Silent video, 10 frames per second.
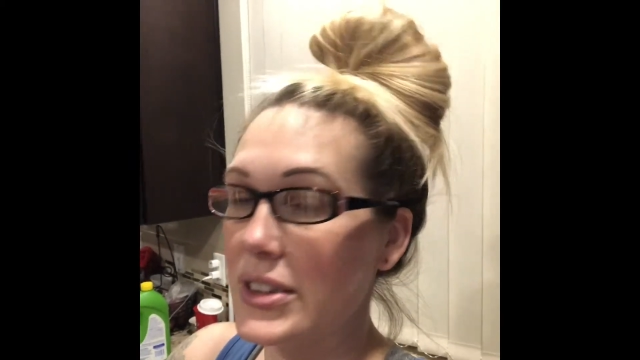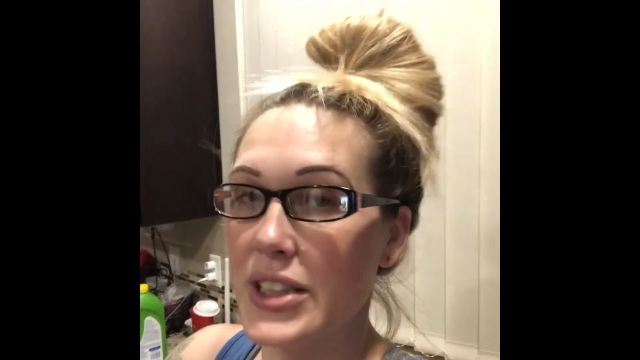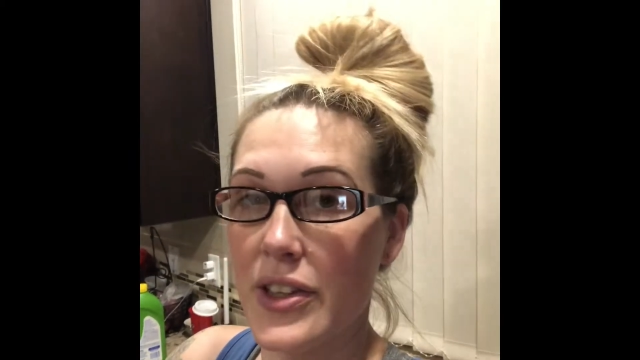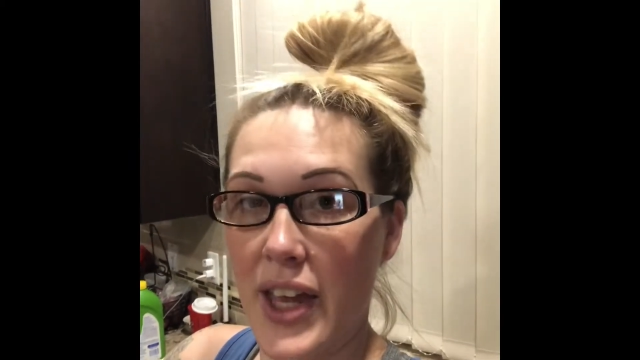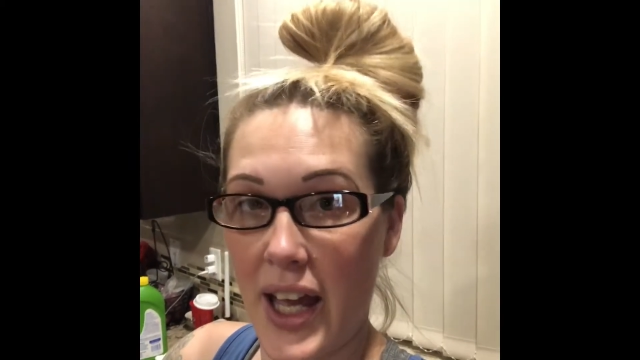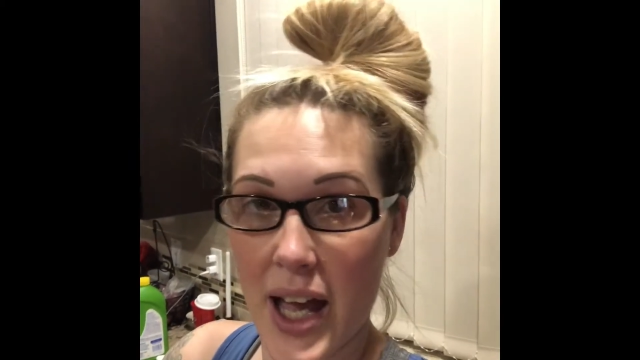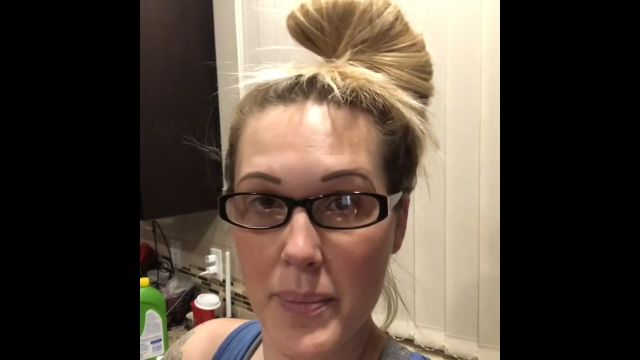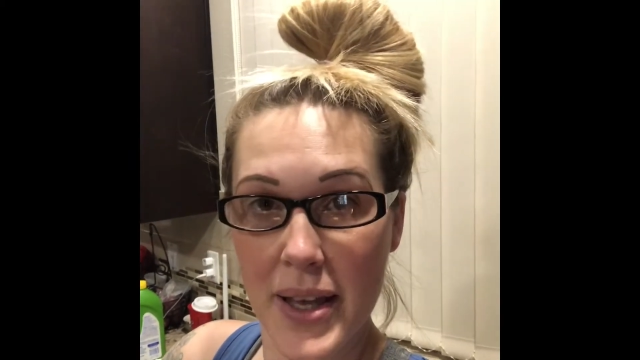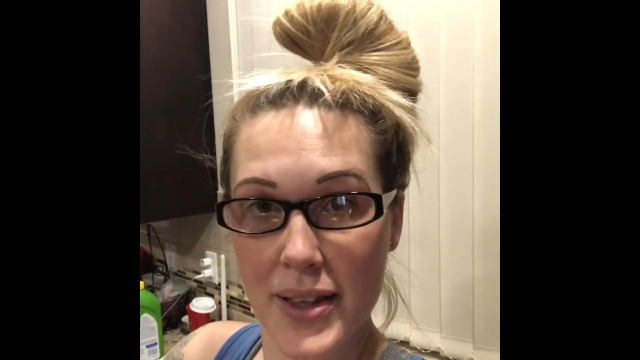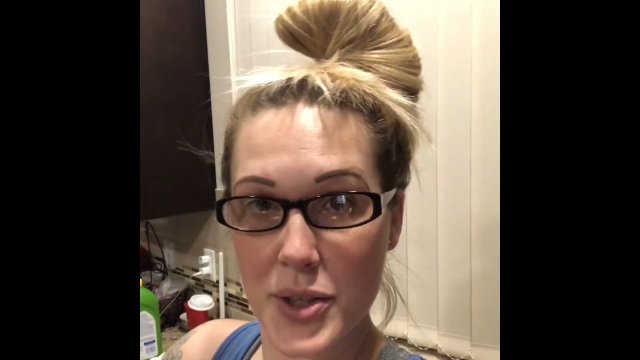do you think I
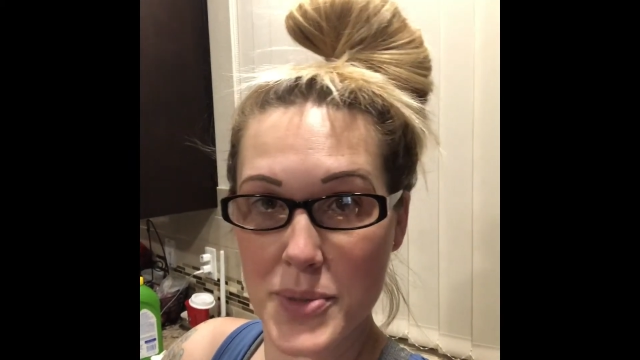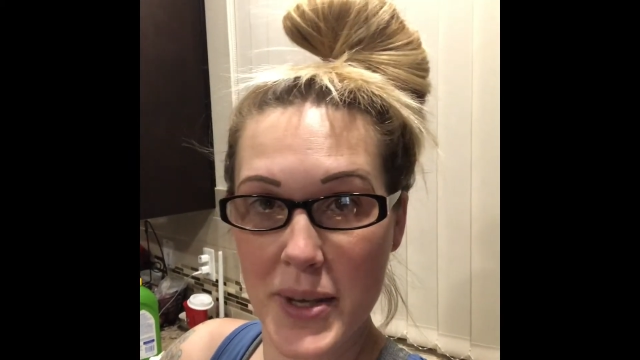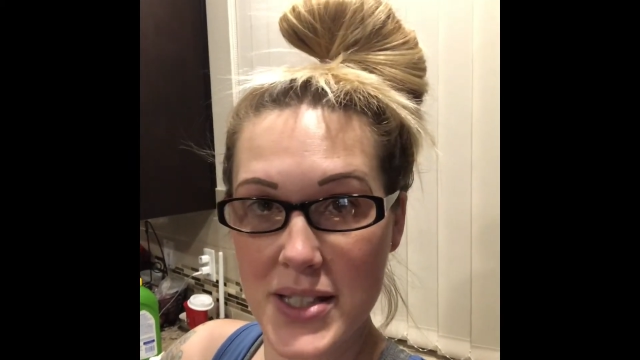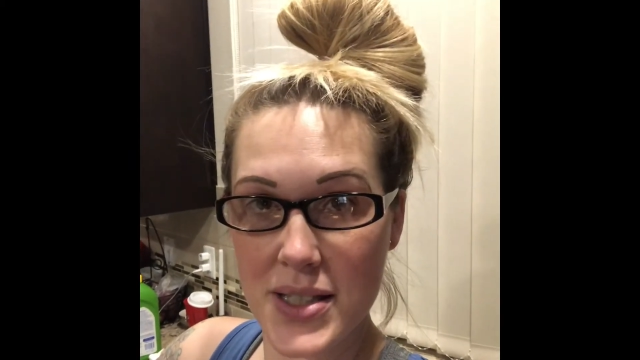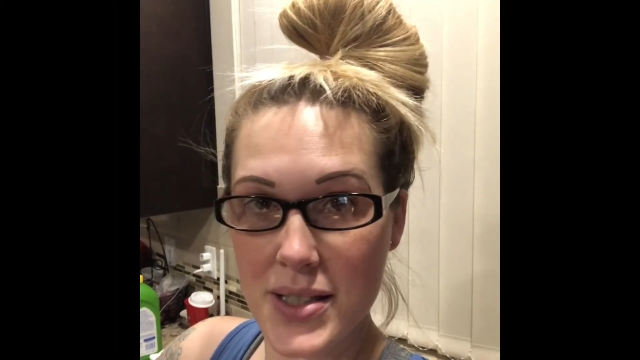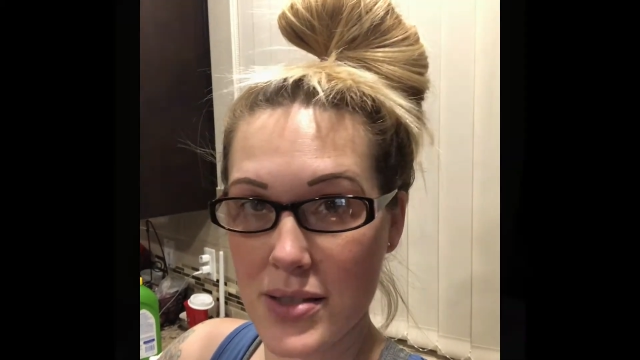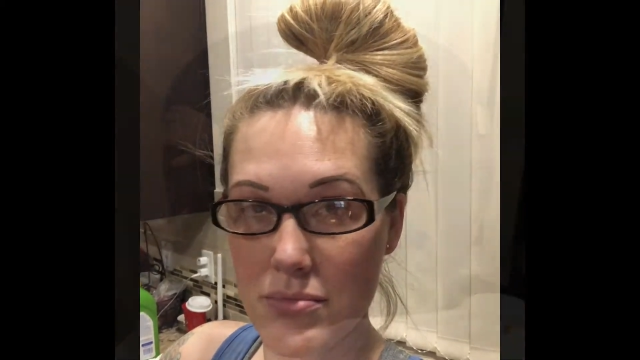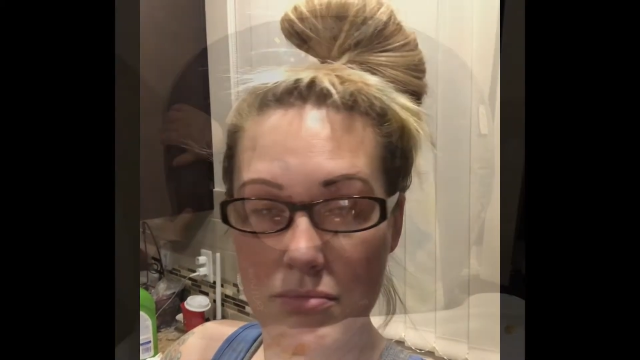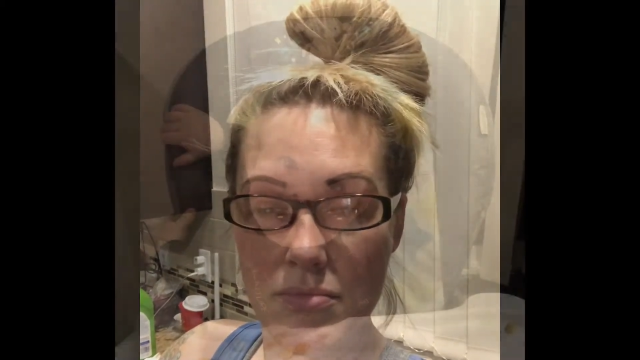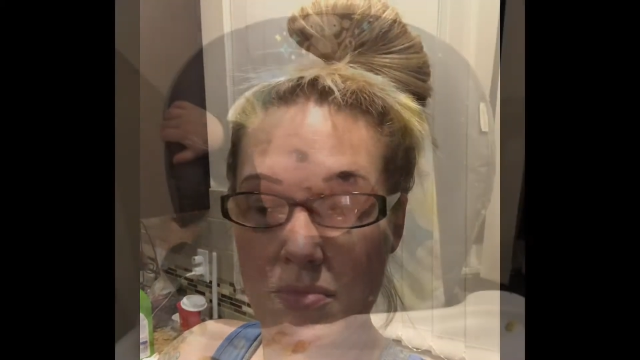made those messes?
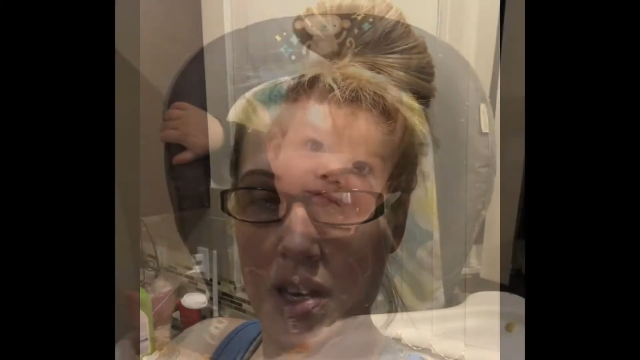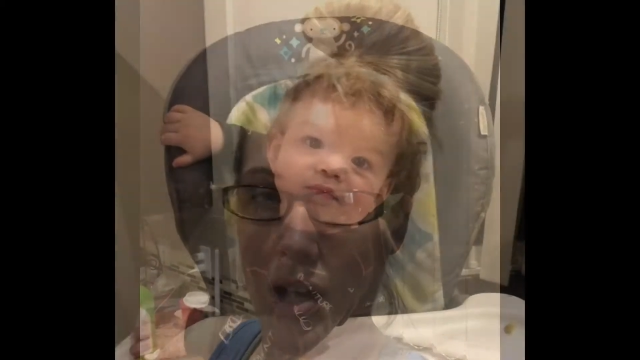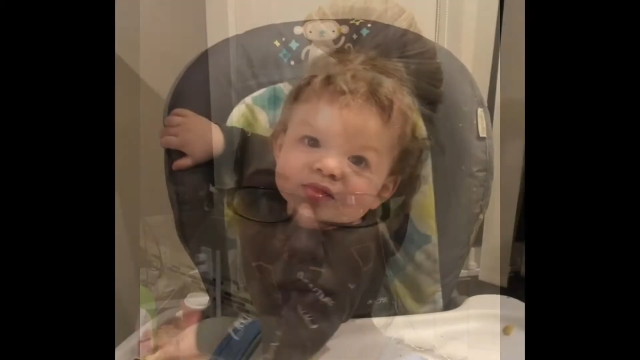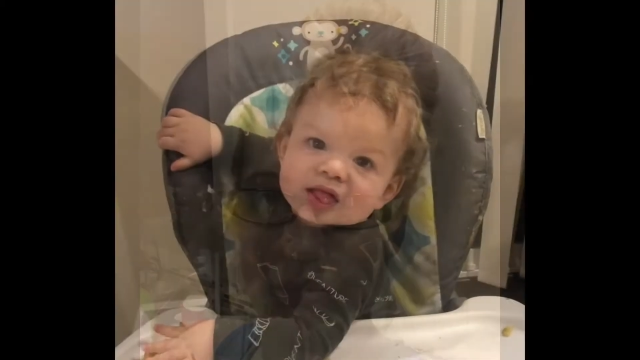No.